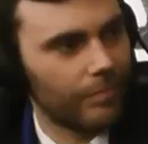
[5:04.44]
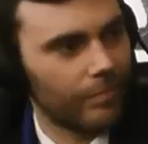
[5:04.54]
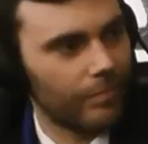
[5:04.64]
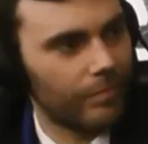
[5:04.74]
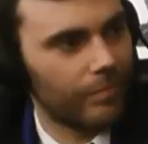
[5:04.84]

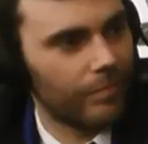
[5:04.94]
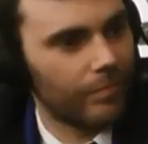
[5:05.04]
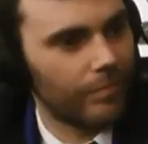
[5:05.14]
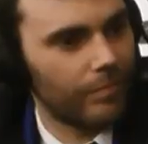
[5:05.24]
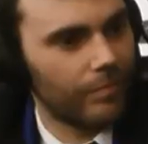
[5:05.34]

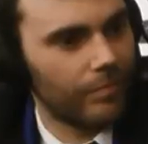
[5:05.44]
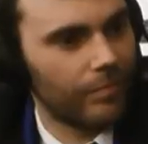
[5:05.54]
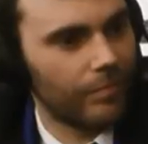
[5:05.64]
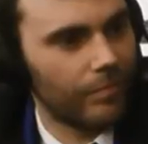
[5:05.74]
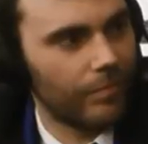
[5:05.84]

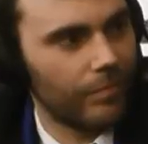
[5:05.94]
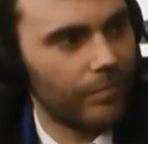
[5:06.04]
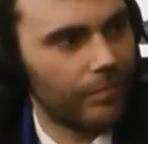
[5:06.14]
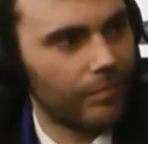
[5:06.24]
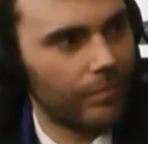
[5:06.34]

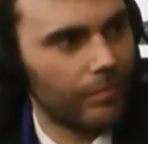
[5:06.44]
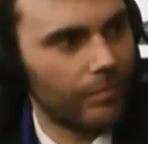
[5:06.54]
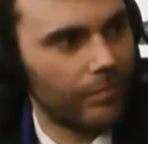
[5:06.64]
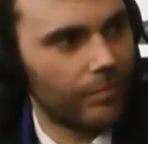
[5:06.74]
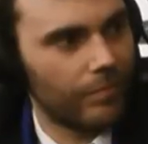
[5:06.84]

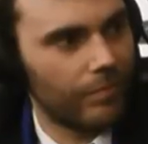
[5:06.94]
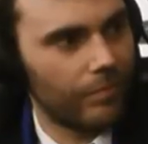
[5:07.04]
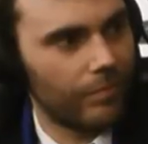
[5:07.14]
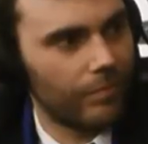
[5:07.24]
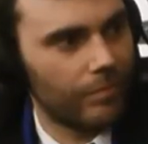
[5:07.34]

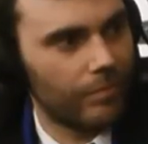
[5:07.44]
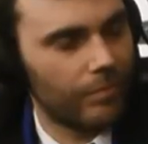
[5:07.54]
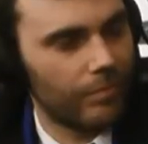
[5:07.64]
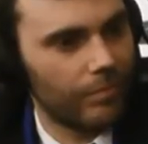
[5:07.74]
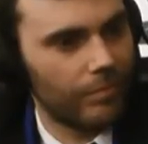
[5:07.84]

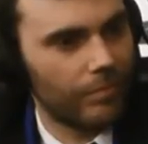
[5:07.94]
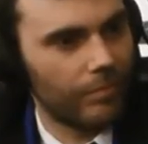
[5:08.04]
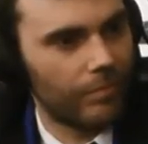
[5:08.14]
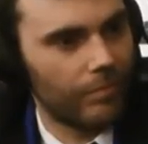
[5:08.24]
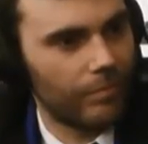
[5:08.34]

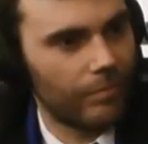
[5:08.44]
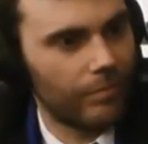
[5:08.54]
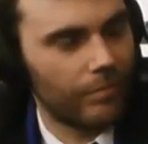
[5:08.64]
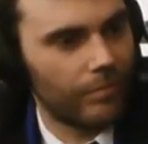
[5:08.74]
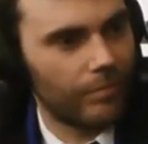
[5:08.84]

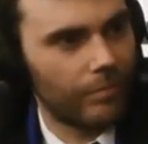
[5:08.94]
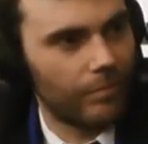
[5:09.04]
No words are spoken by the person on screen.